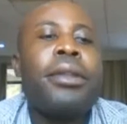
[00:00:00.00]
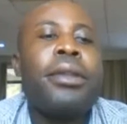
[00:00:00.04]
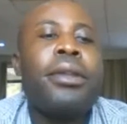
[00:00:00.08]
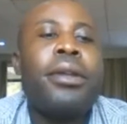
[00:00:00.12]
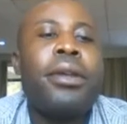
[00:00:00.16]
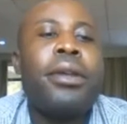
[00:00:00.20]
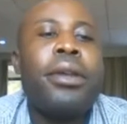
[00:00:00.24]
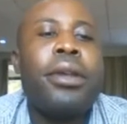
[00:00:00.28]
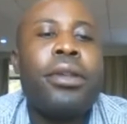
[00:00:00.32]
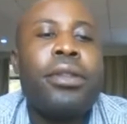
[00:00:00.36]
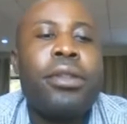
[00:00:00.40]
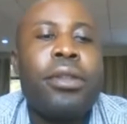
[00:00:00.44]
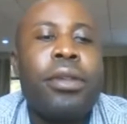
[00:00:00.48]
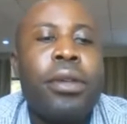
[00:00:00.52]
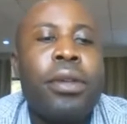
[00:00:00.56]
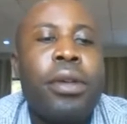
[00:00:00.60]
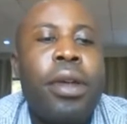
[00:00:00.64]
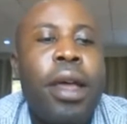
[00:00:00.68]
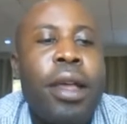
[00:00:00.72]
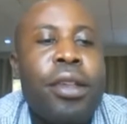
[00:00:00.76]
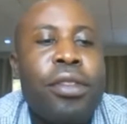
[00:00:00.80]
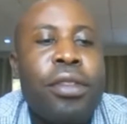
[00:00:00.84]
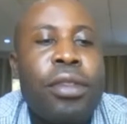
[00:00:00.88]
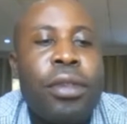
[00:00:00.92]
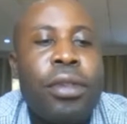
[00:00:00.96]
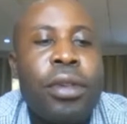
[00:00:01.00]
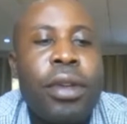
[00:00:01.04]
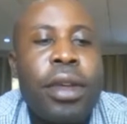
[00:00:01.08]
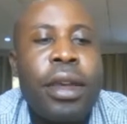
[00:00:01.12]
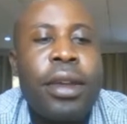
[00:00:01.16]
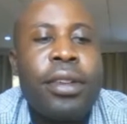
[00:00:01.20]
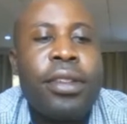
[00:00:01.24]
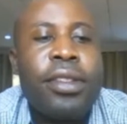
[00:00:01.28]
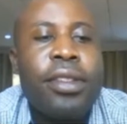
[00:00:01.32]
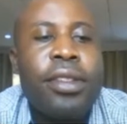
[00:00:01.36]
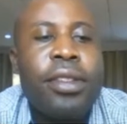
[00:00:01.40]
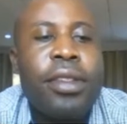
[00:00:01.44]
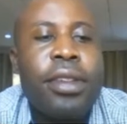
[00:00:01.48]
So as you can
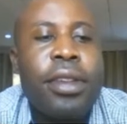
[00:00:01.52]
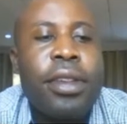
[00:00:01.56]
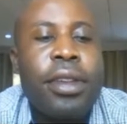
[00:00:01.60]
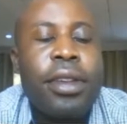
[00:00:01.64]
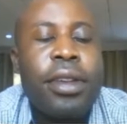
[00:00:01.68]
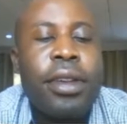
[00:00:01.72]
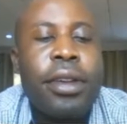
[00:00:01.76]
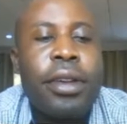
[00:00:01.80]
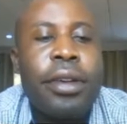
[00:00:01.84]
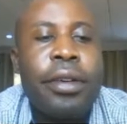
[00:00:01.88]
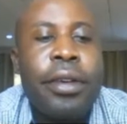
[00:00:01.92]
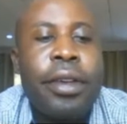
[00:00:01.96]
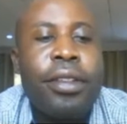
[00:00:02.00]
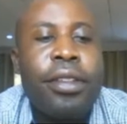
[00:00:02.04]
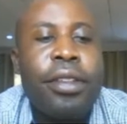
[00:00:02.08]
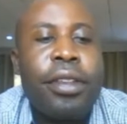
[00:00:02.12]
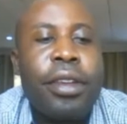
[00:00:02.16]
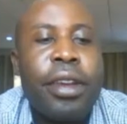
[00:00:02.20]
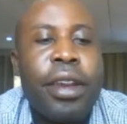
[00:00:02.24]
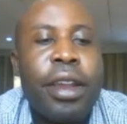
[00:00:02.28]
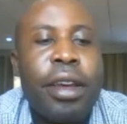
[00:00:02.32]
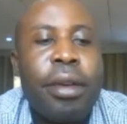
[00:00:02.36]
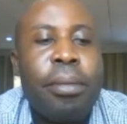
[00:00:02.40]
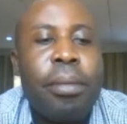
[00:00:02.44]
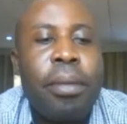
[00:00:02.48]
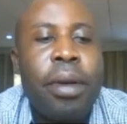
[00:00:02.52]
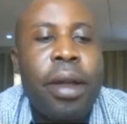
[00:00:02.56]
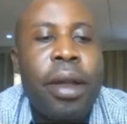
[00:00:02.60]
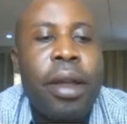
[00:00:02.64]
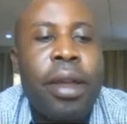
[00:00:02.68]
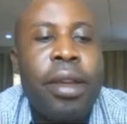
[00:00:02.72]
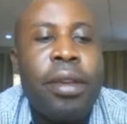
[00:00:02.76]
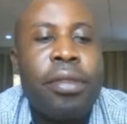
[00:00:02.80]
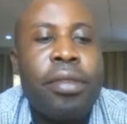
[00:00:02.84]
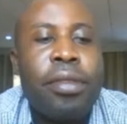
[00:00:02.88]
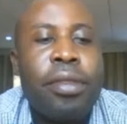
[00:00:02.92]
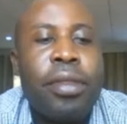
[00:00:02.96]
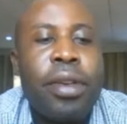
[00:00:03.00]
see, reg number,
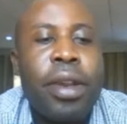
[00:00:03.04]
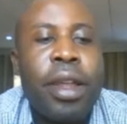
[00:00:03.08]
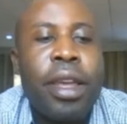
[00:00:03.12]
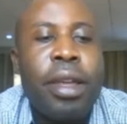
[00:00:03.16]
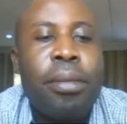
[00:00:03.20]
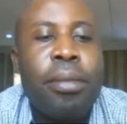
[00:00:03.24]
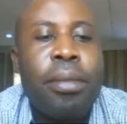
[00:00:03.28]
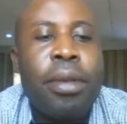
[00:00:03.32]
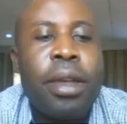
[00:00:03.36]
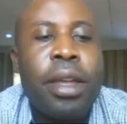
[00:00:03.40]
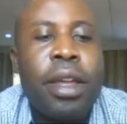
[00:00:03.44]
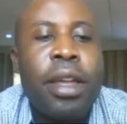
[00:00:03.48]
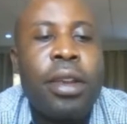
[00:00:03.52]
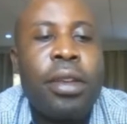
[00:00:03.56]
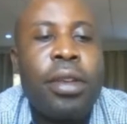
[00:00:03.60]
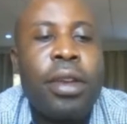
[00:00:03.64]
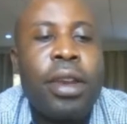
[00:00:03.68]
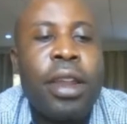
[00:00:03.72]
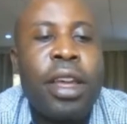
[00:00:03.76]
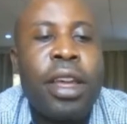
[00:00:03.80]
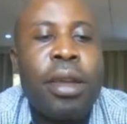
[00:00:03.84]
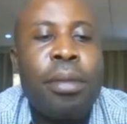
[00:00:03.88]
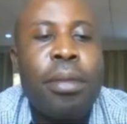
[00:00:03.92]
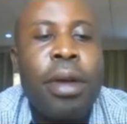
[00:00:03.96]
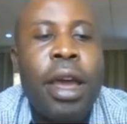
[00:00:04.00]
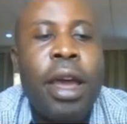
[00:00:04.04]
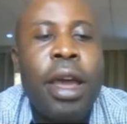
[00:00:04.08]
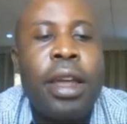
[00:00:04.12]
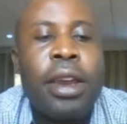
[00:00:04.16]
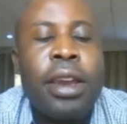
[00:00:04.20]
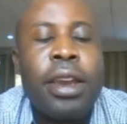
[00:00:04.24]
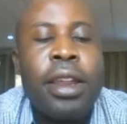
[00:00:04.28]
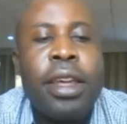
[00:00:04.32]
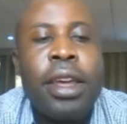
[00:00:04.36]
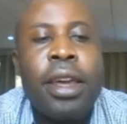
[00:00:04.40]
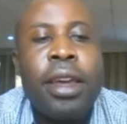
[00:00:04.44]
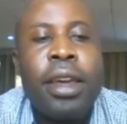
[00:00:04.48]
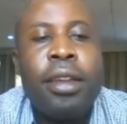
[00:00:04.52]
f name, L name, and
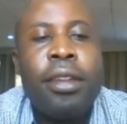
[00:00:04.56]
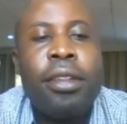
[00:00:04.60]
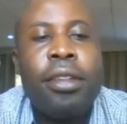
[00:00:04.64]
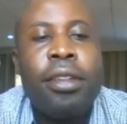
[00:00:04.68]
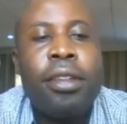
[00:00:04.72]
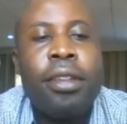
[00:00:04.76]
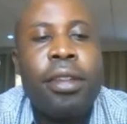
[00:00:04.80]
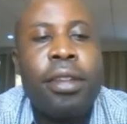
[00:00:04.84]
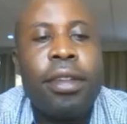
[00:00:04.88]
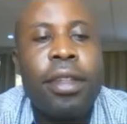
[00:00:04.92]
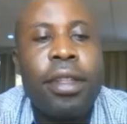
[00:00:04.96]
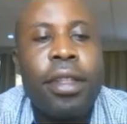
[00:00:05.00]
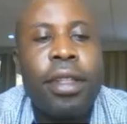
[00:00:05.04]
the age,